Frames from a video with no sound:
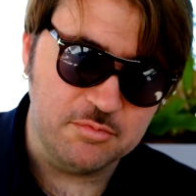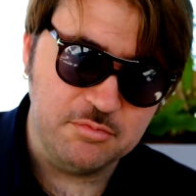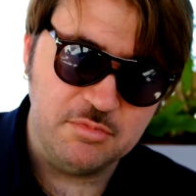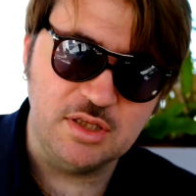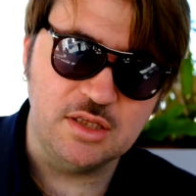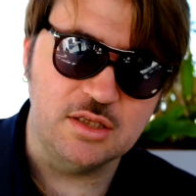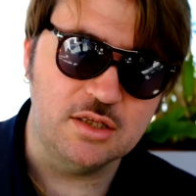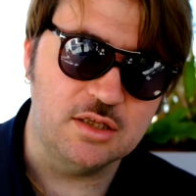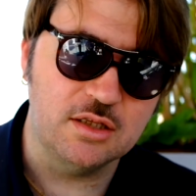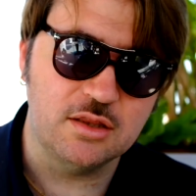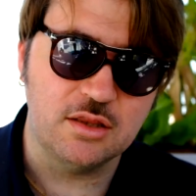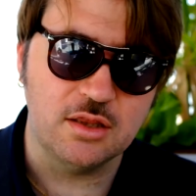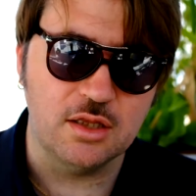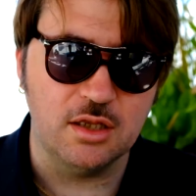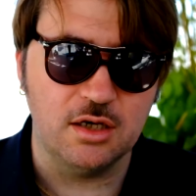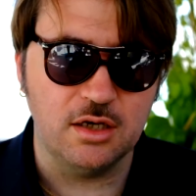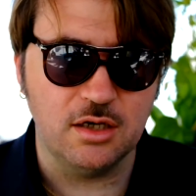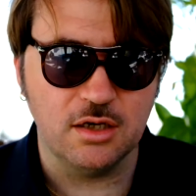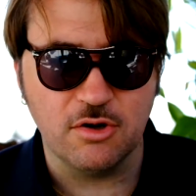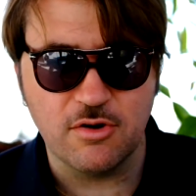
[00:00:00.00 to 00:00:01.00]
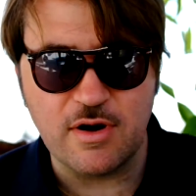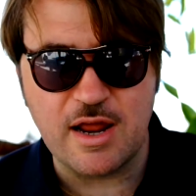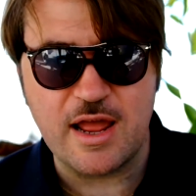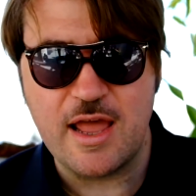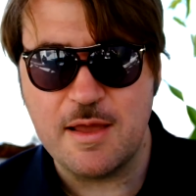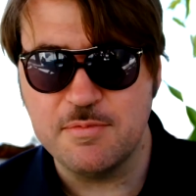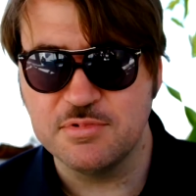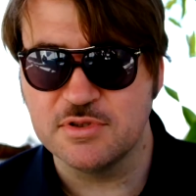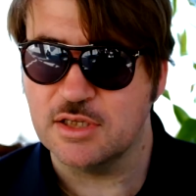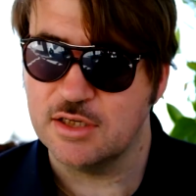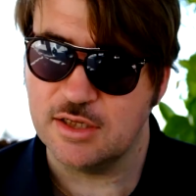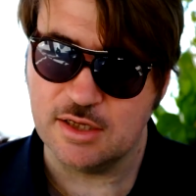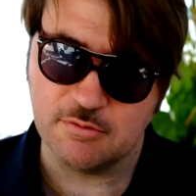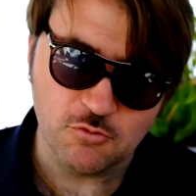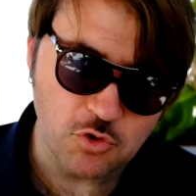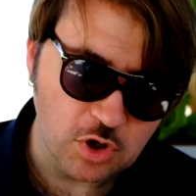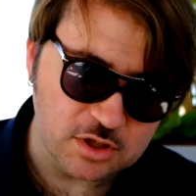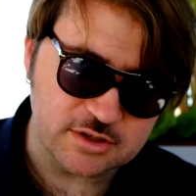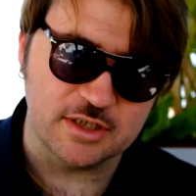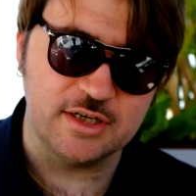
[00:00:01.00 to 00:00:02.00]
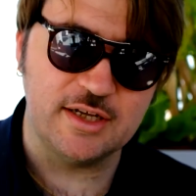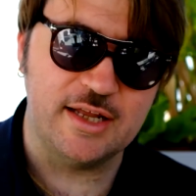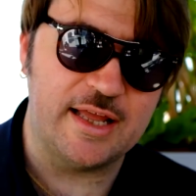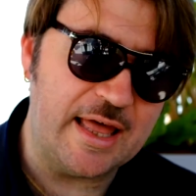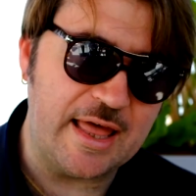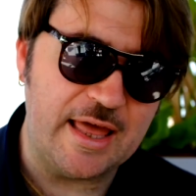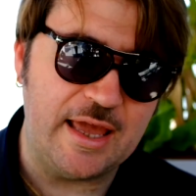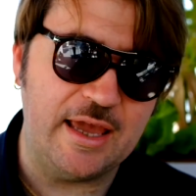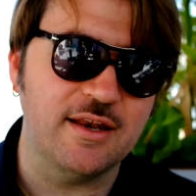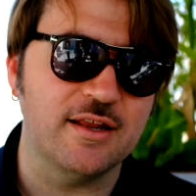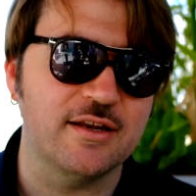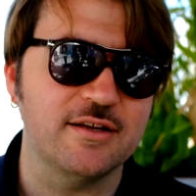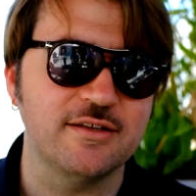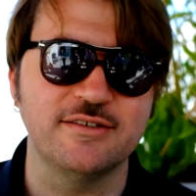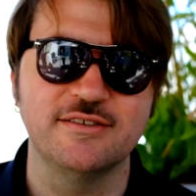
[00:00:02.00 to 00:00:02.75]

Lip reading: meat and grapes and water again,